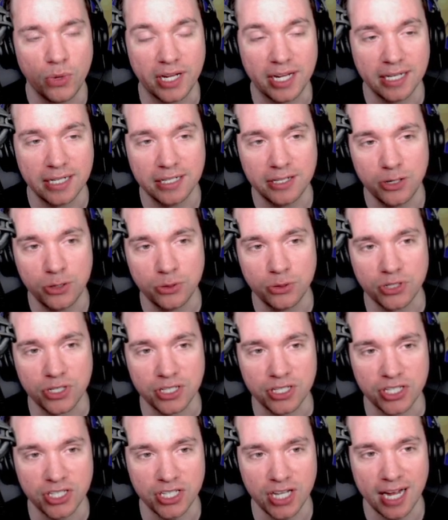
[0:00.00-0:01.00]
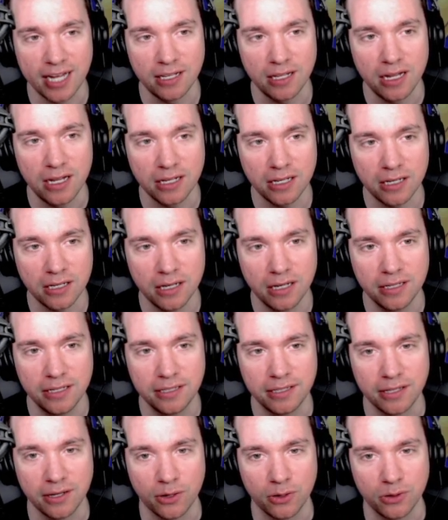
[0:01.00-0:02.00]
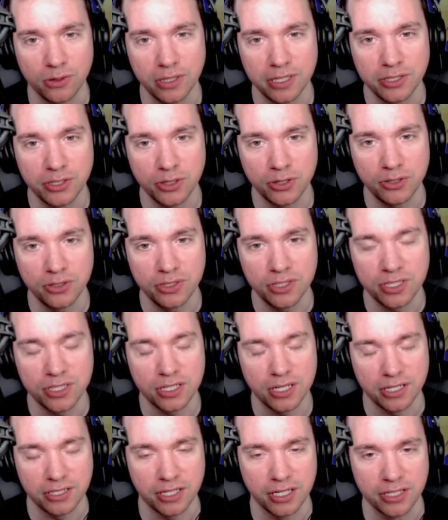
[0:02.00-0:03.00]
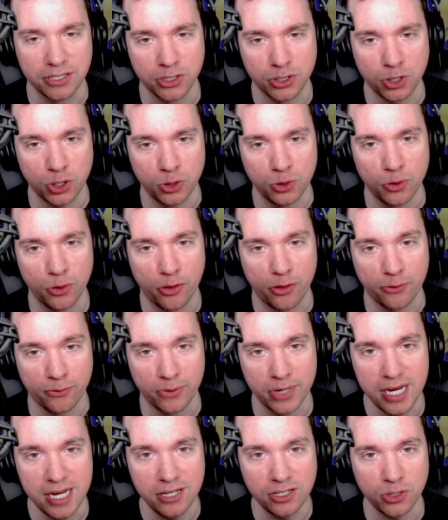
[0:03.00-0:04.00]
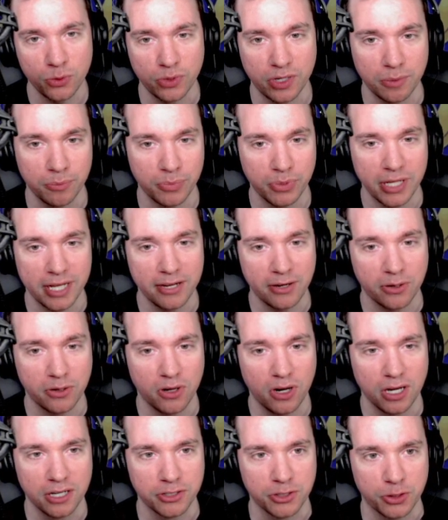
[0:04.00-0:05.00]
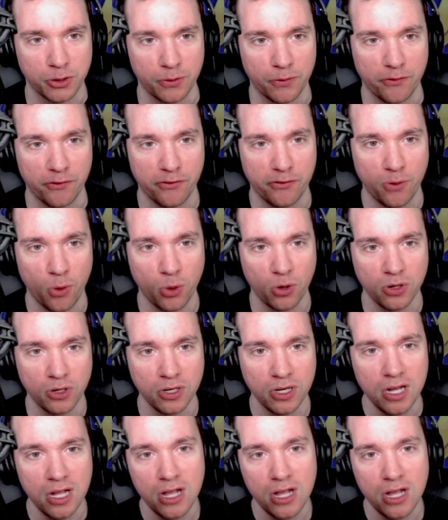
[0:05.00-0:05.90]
can use SheHulk in the early turns, such as turn 3, so we can play her on turn 4.